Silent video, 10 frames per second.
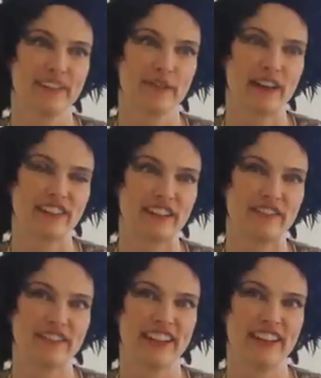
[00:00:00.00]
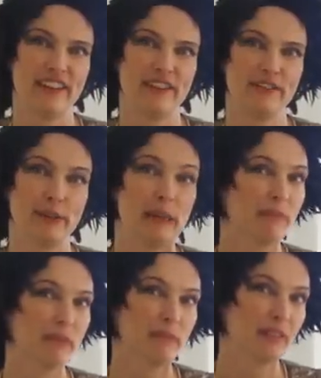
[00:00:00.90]
directives in
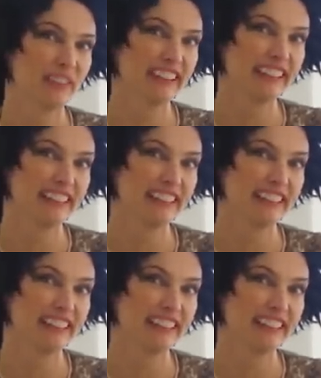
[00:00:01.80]
dreams mostly.